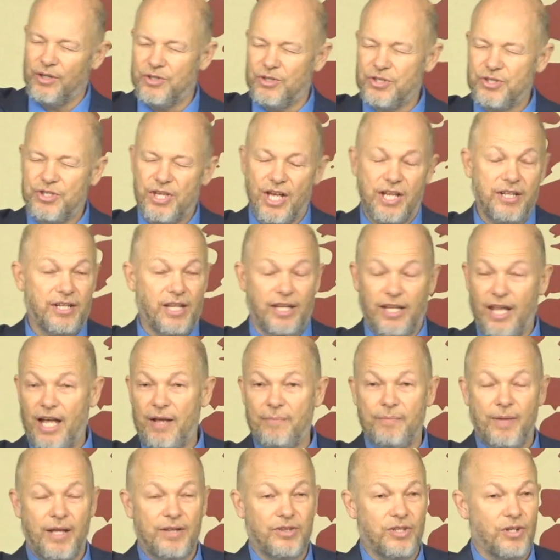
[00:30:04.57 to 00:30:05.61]
said that
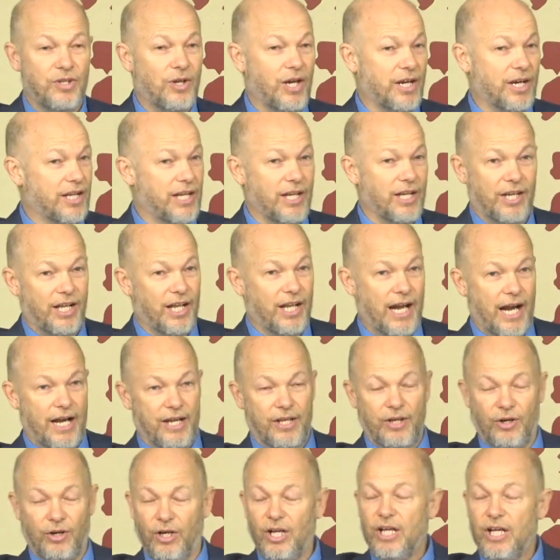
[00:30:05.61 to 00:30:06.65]
that meant that you got to get out of
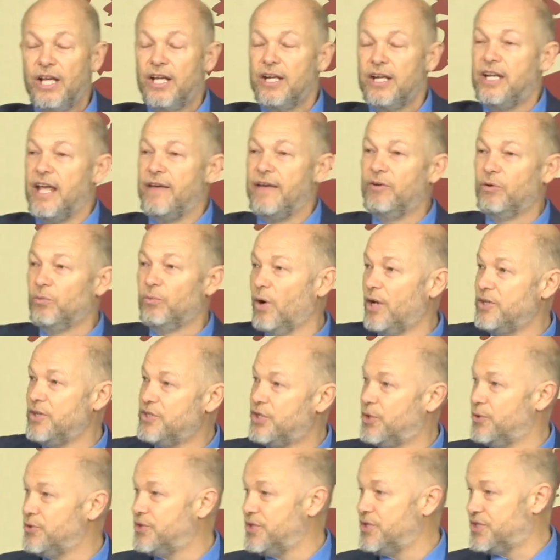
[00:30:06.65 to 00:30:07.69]
here. David runs. He
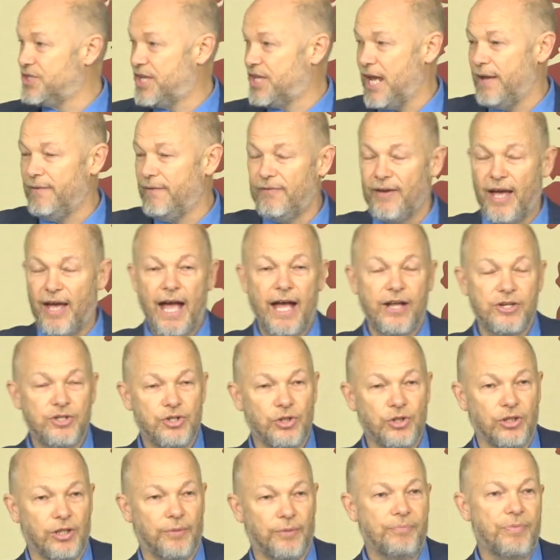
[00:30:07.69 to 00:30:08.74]
goes to this cave of
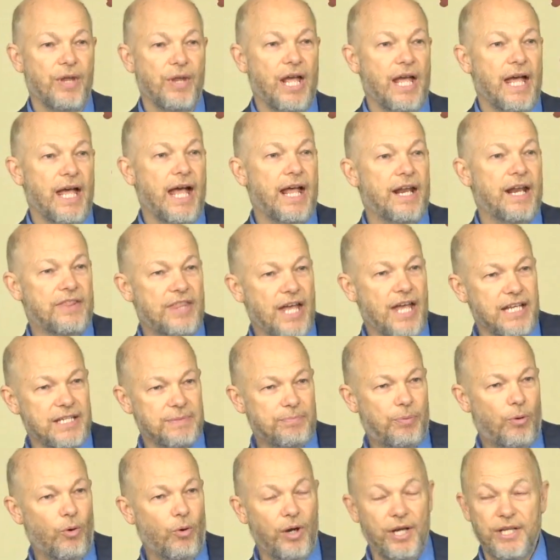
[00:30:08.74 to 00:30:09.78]
Adullam, and at
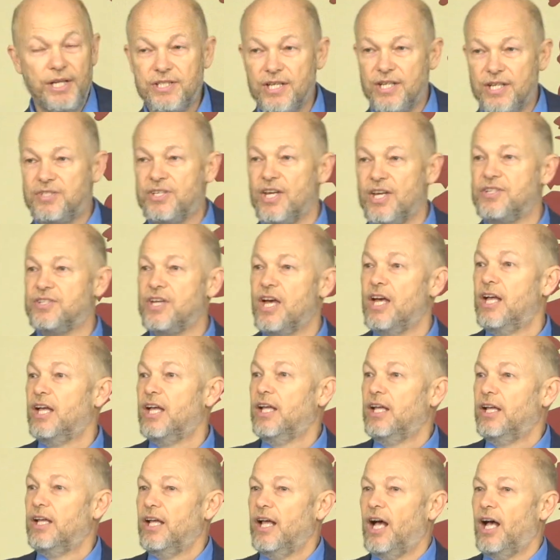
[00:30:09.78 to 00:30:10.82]
that point, it says
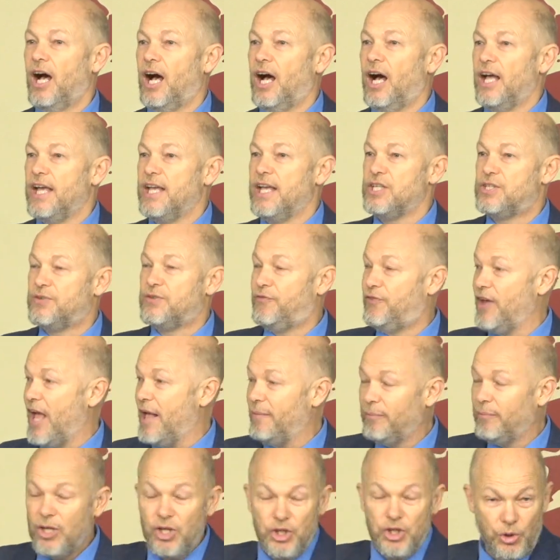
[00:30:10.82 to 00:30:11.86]
his
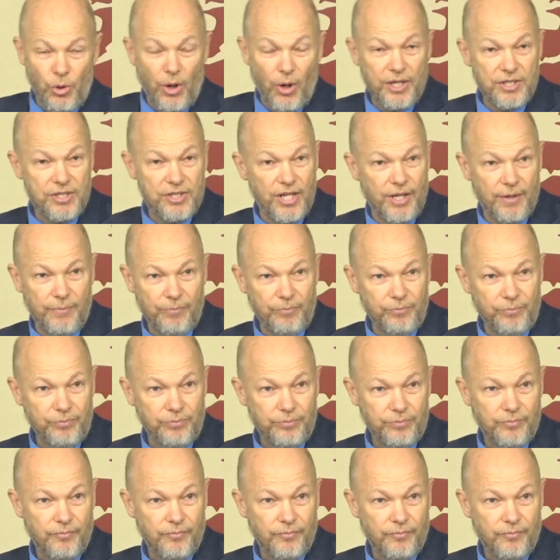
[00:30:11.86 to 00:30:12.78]
family joined him,